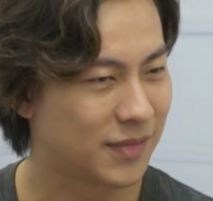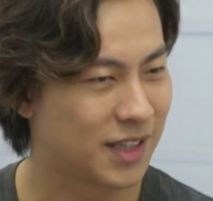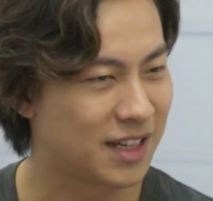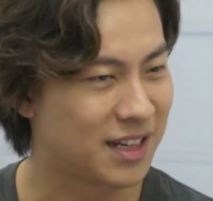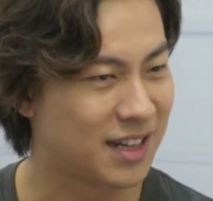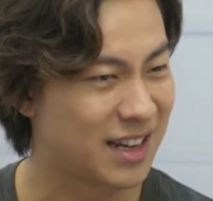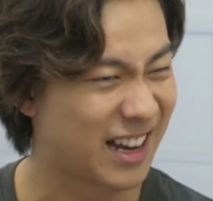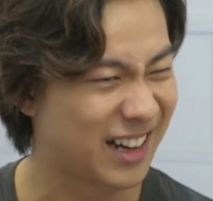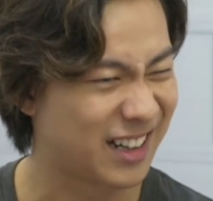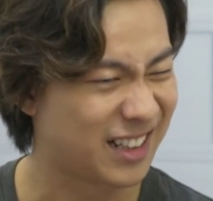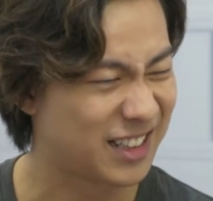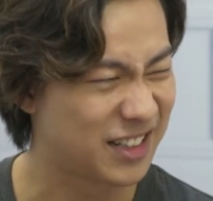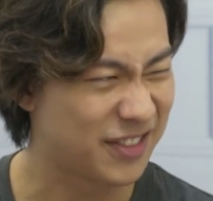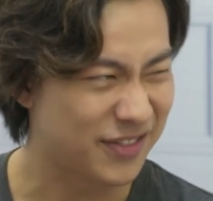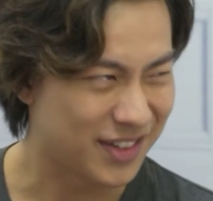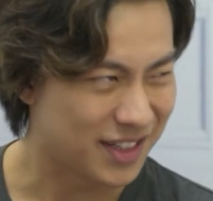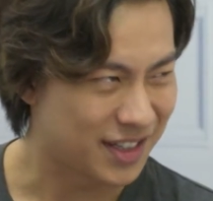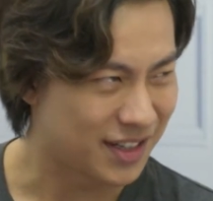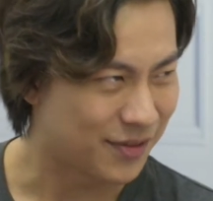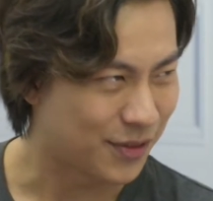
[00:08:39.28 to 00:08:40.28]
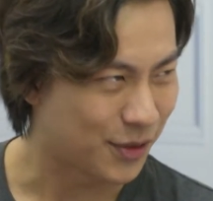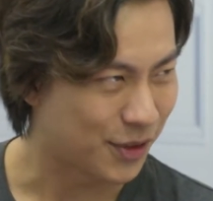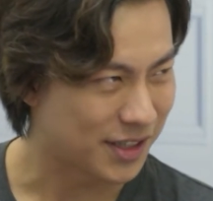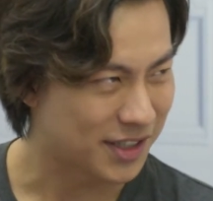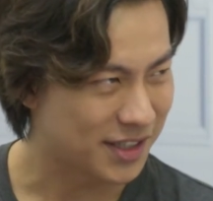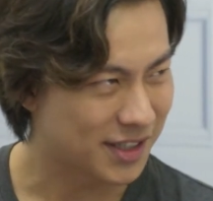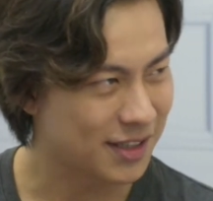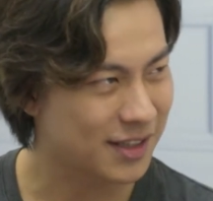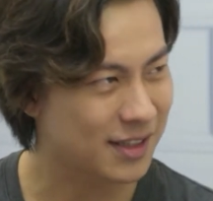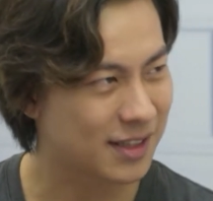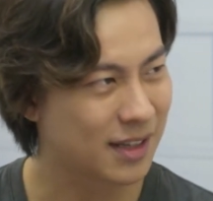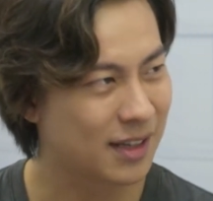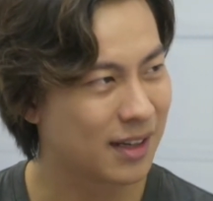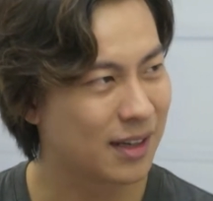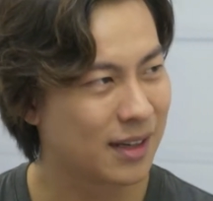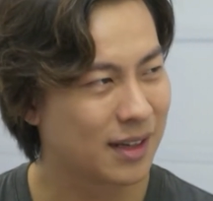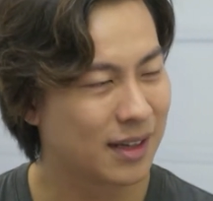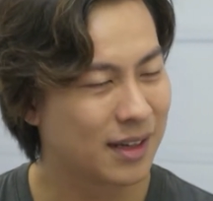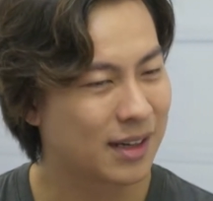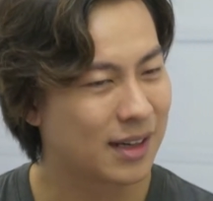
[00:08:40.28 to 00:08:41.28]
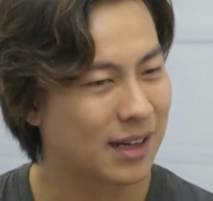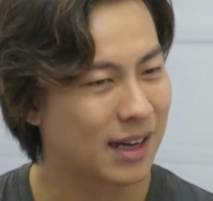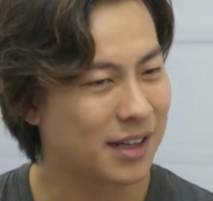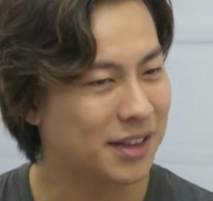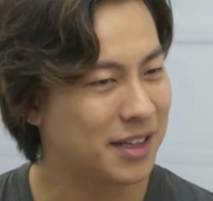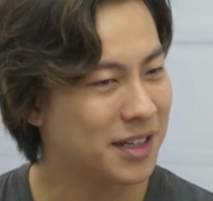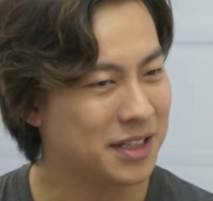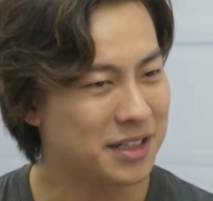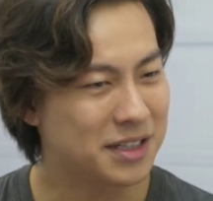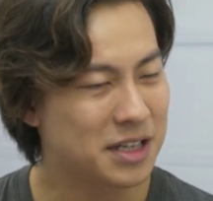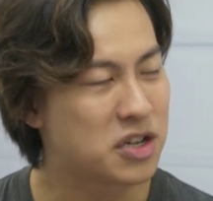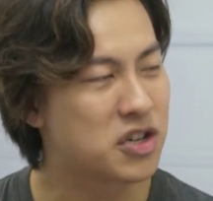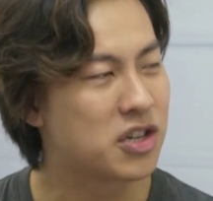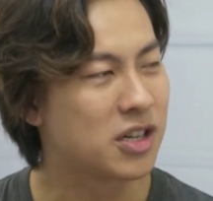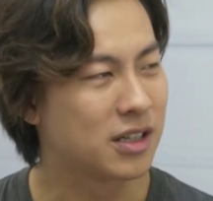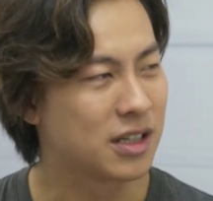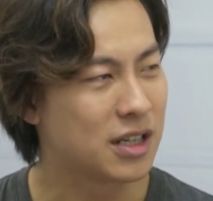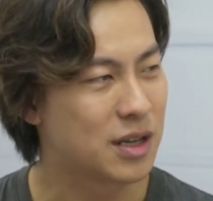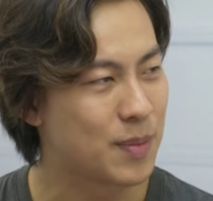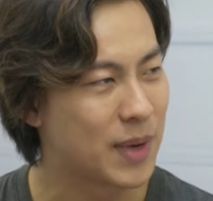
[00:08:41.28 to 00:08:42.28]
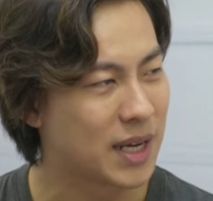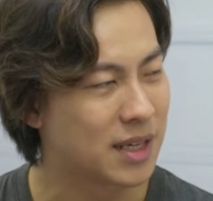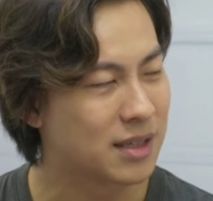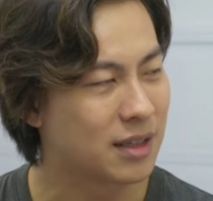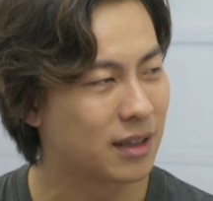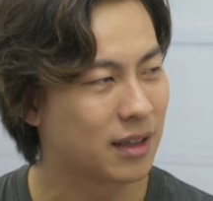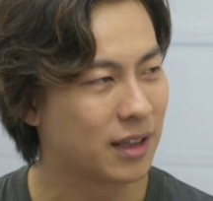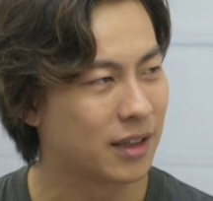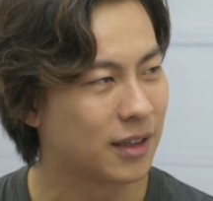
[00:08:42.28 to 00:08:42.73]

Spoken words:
negative inner voices. I think it's a journey, basically.